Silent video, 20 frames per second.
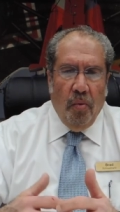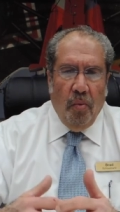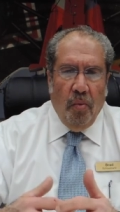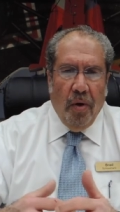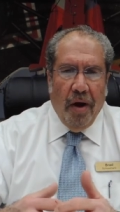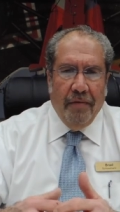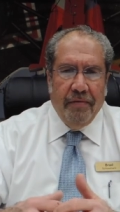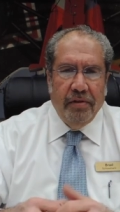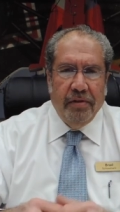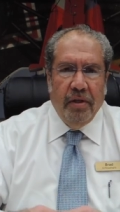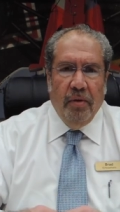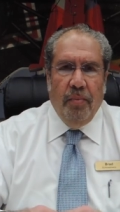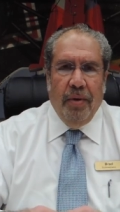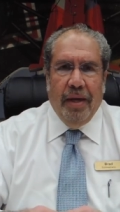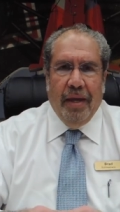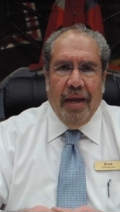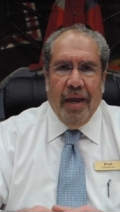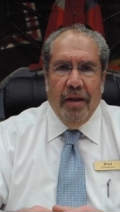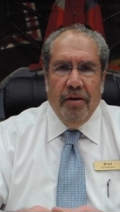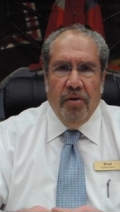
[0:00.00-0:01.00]
obviously we
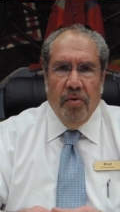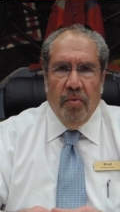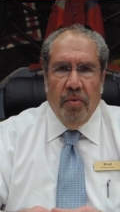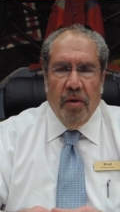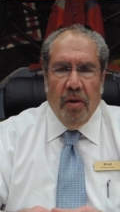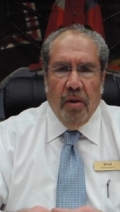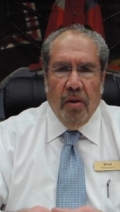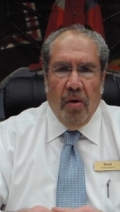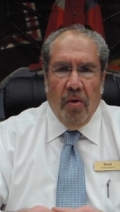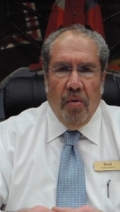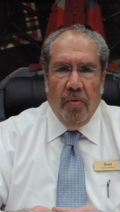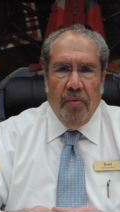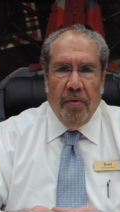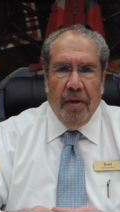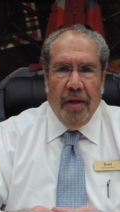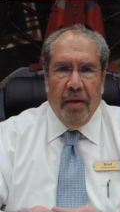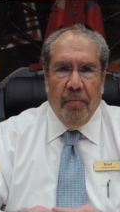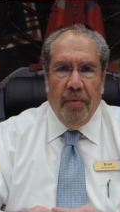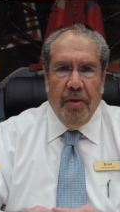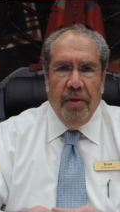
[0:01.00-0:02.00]
can't do it alone,
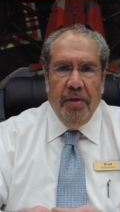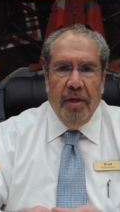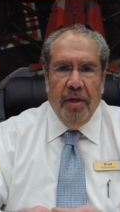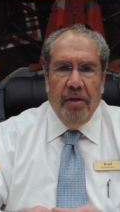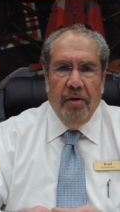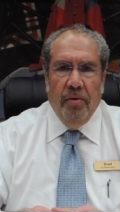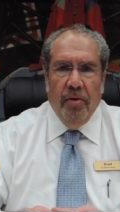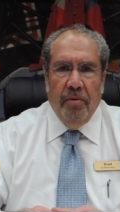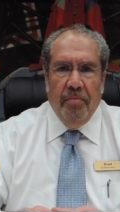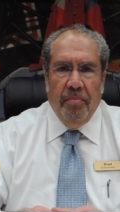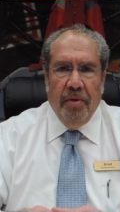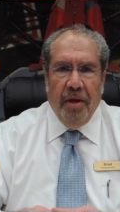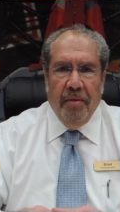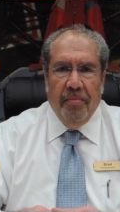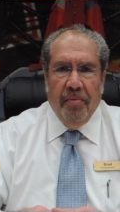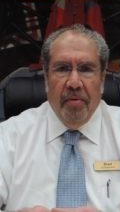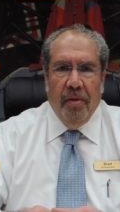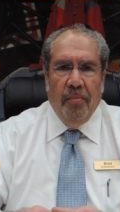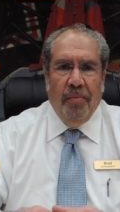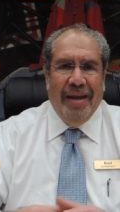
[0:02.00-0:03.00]
and we need good
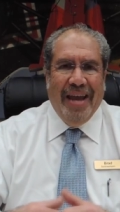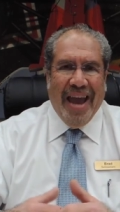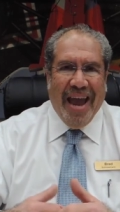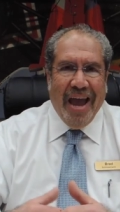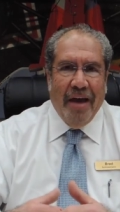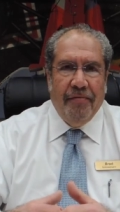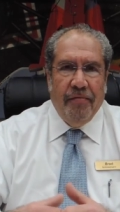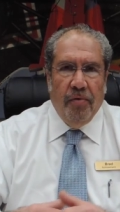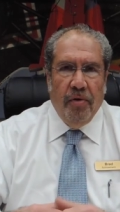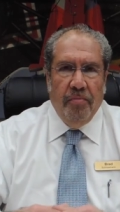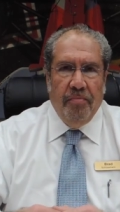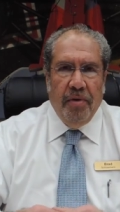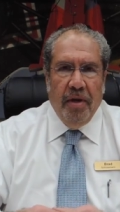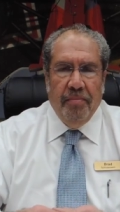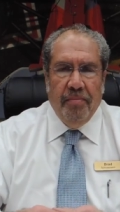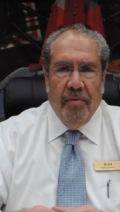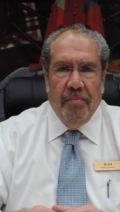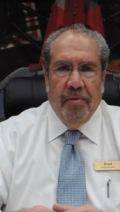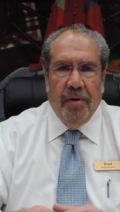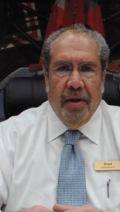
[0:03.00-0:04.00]
people, and we have good
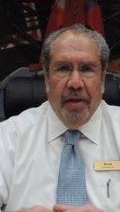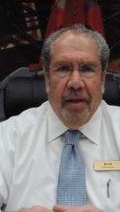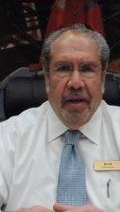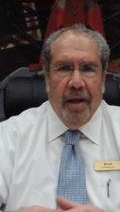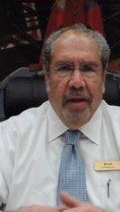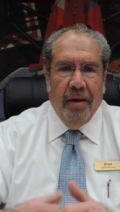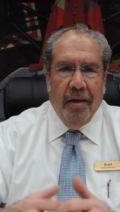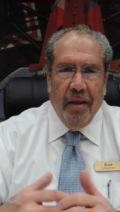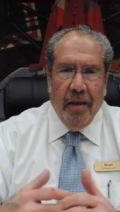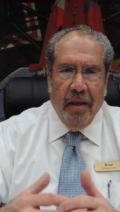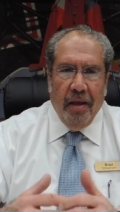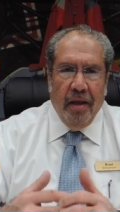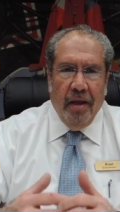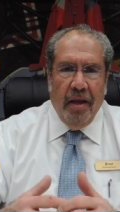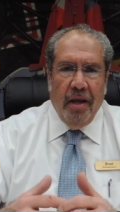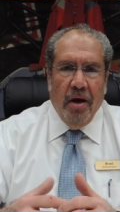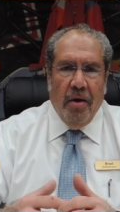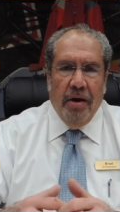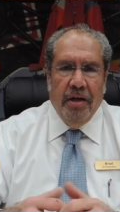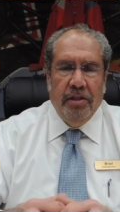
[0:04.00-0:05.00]
people. But again,
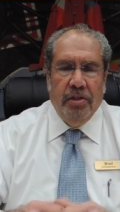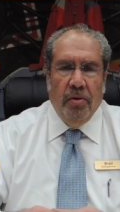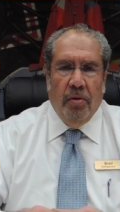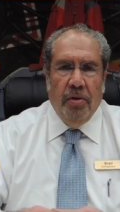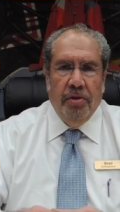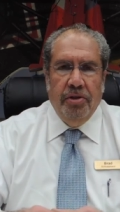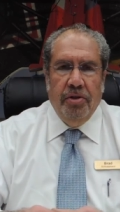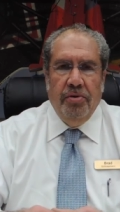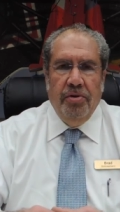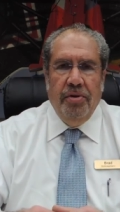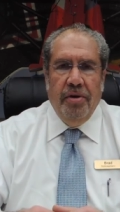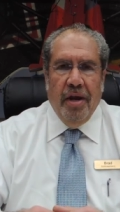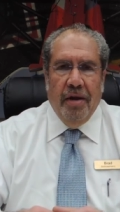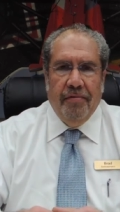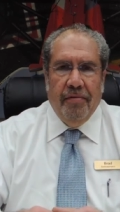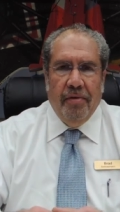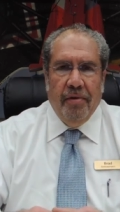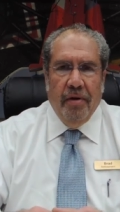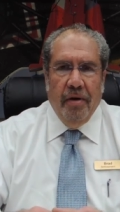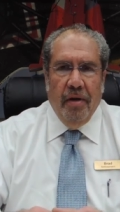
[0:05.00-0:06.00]
he always told us, you're
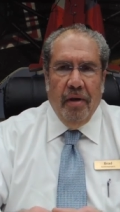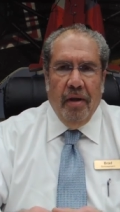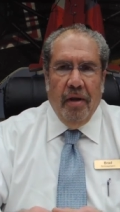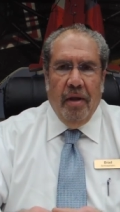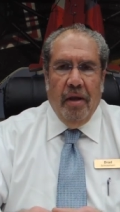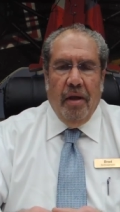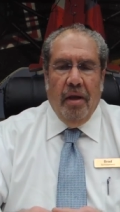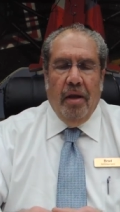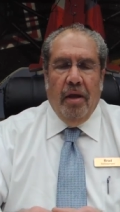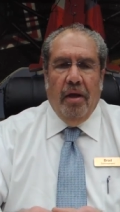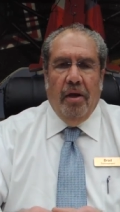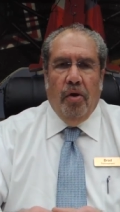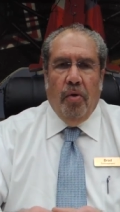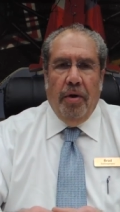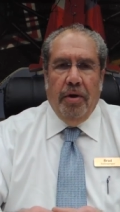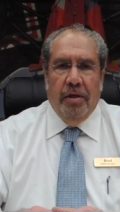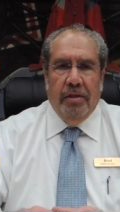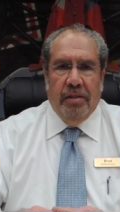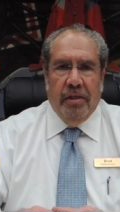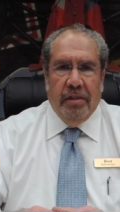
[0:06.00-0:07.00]
never
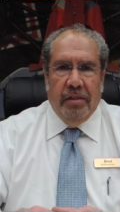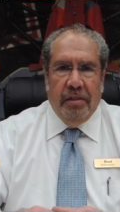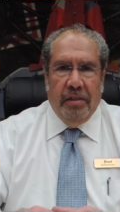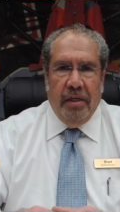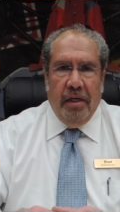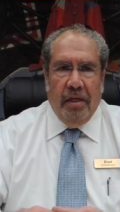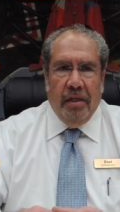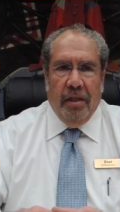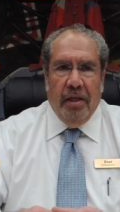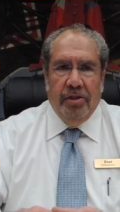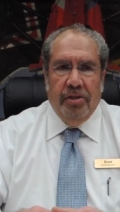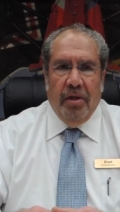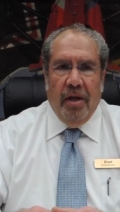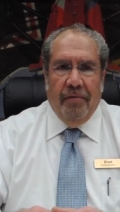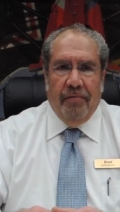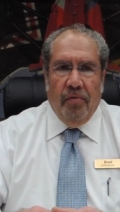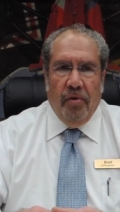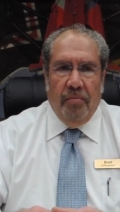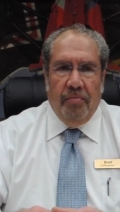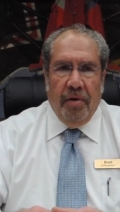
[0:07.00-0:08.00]
going to succeed unless you have
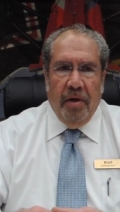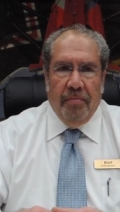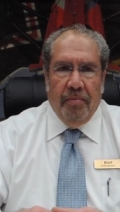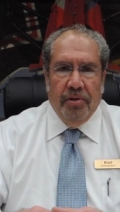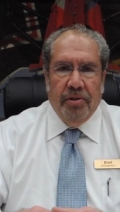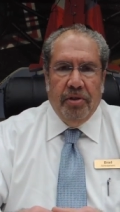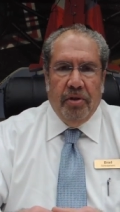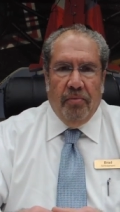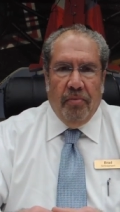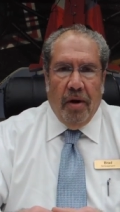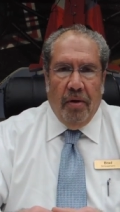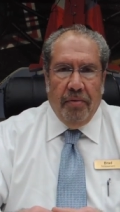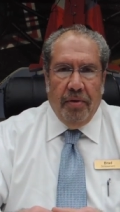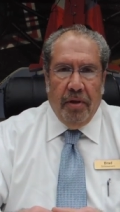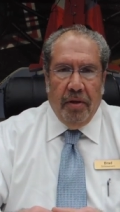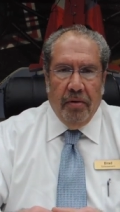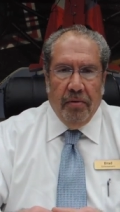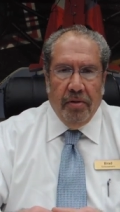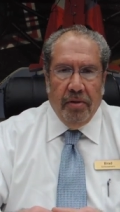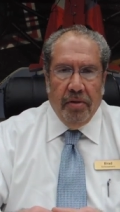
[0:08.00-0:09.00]
good people surrounding
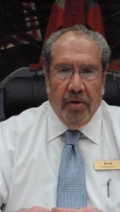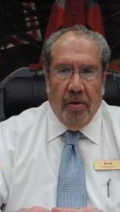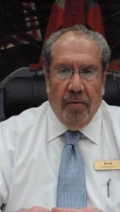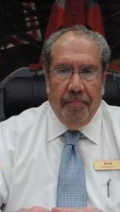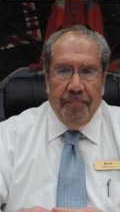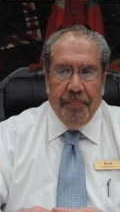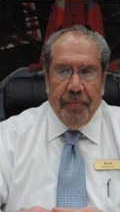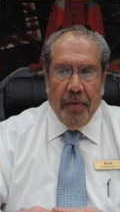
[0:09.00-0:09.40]
you. So